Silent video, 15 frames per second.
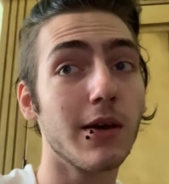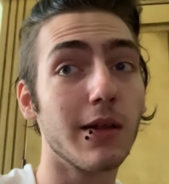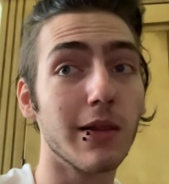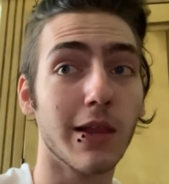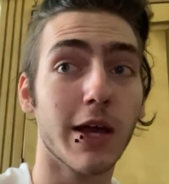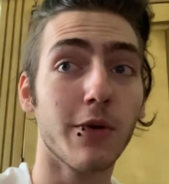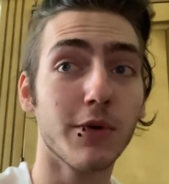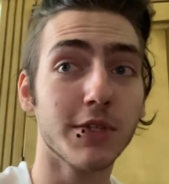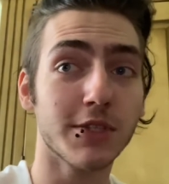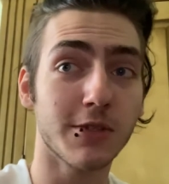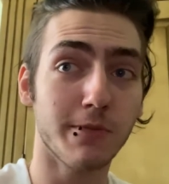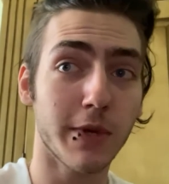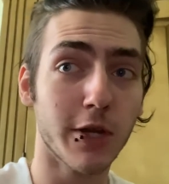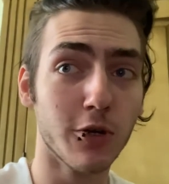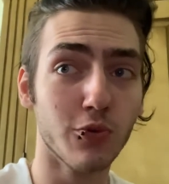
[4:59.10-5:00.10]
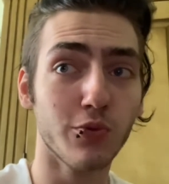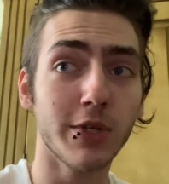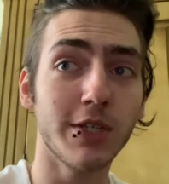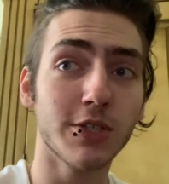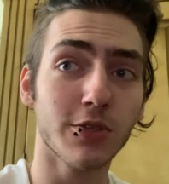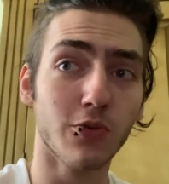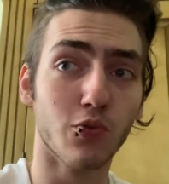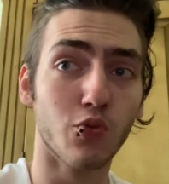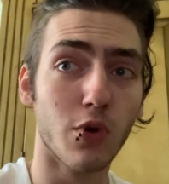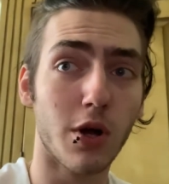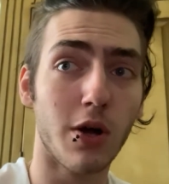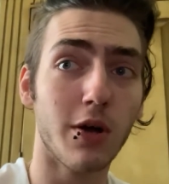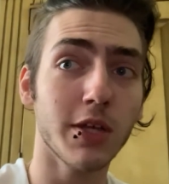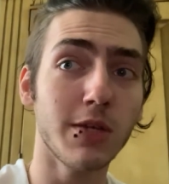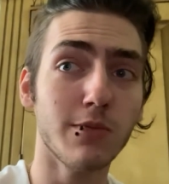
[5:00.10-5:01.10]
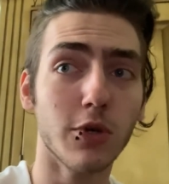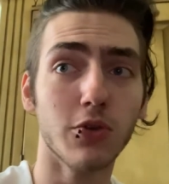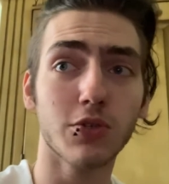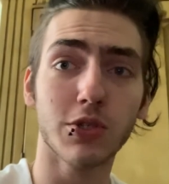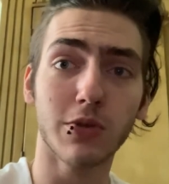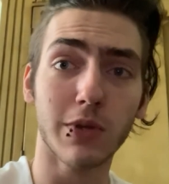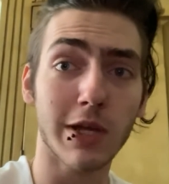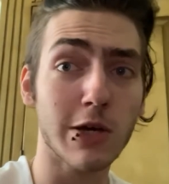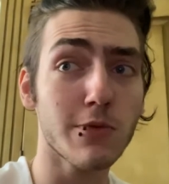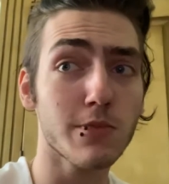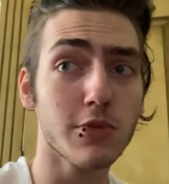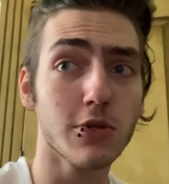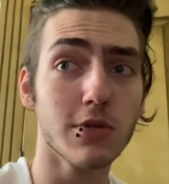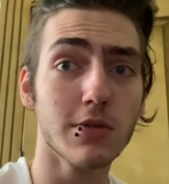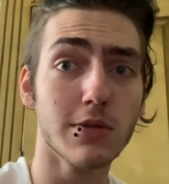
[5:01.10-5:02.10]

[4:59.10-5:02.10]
allow us to better reach the raw emotional output